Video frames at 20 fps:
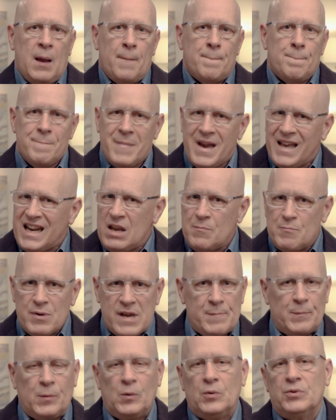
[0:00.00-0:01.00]
Many
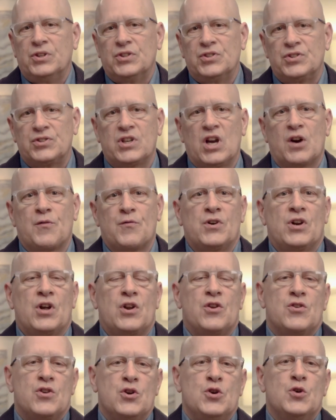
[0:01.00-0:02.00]
people discovered a
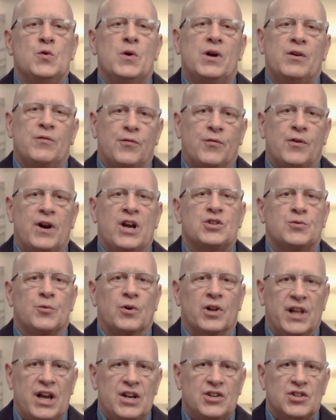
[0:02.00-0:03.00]
new and fresh
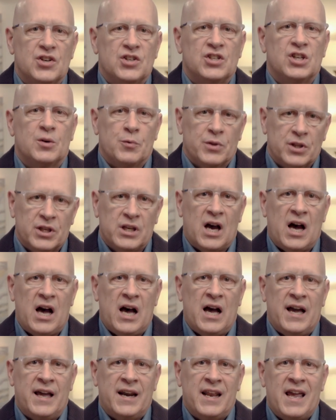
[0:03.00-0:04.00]
relationship with
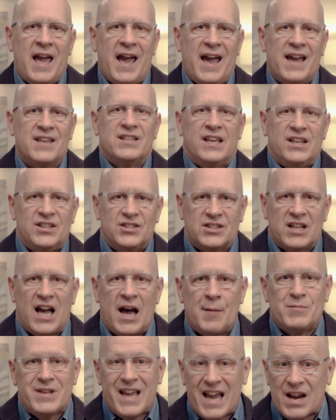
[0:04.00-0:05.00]
God as they
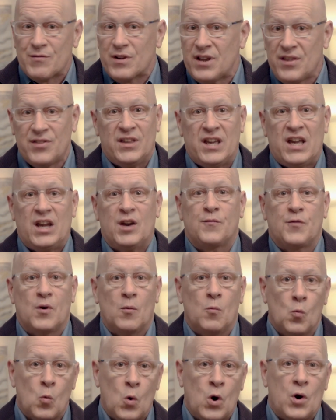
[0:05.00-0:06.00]
stopped everything
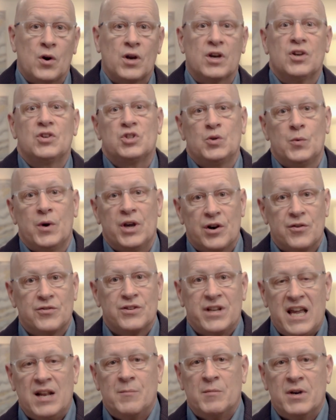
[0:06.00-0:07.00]
from work to
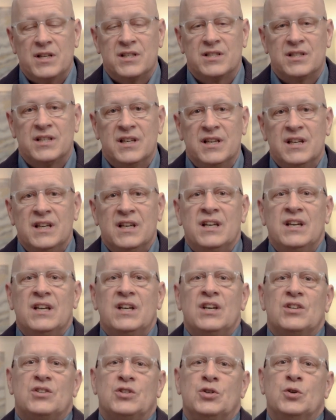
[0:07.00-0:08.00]
entertainment
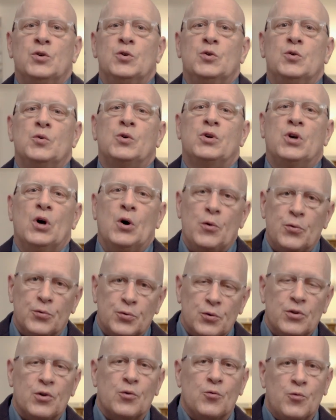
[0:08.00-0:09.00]
to go
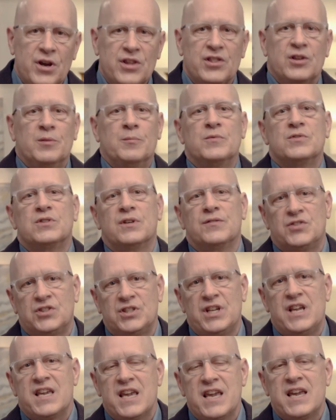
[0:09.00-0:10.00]
through the rhythms of
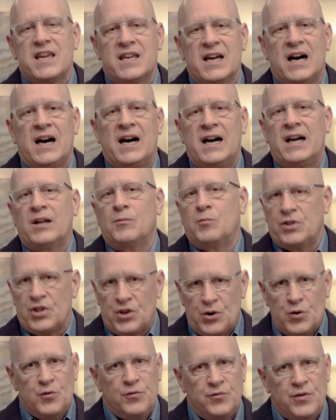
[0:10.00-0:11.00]
seeking God with
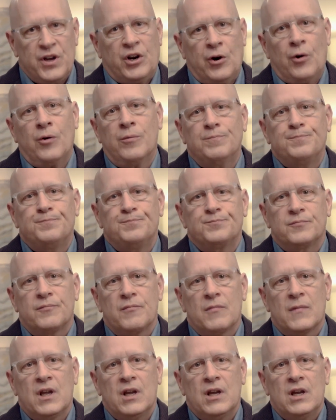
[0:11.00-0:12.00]
a new vigor.
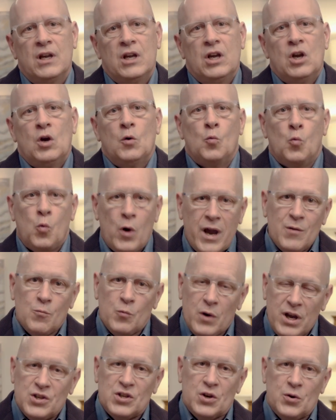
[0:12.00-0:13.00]
When
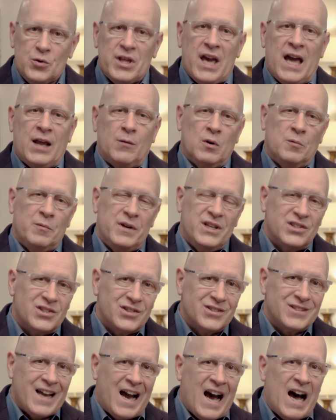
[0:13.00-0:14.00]
we do that, when we
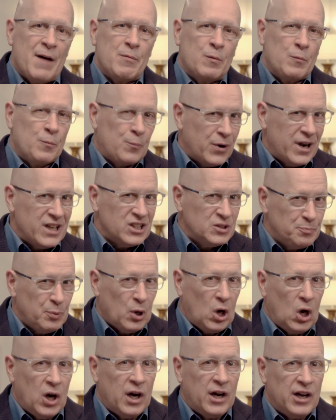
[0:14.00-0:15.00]
stop and press
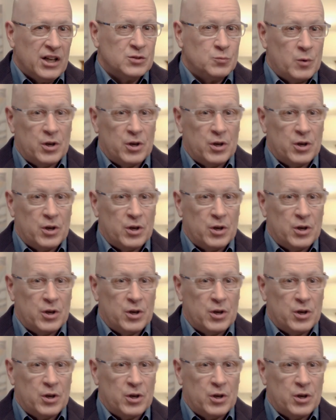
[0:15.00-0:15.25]
pause,